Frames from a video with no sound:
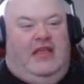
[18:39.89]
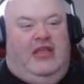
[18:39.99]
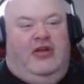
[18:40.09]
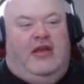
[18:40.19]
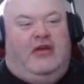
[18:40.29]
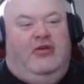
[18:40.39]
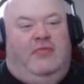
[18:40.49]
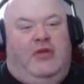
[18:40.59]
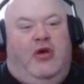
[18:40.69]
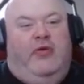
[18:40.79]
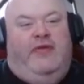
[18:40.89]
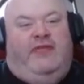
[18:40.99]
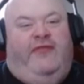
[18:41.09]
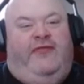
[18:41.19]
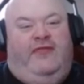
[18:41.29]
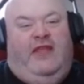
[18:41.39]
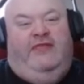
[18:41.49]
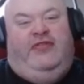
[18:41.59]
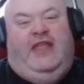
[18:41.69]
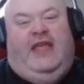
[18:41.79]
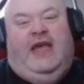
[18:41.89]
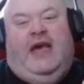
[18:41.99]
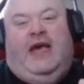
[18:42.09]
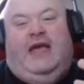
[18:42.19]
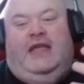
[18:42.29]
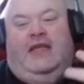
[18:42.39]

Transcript: you're not going to know if the if the uh,